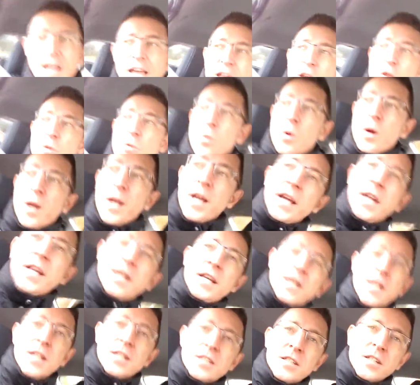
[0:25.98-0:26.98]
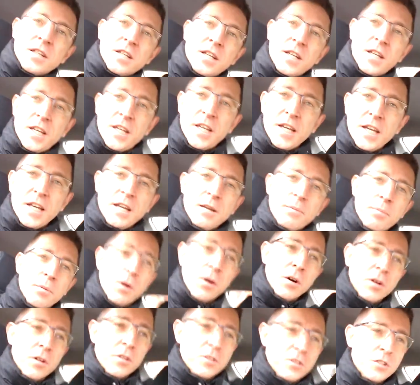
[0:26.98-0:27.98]
a win to keep
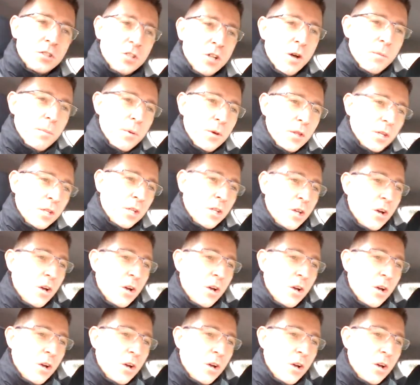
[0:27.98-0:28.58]
on top of the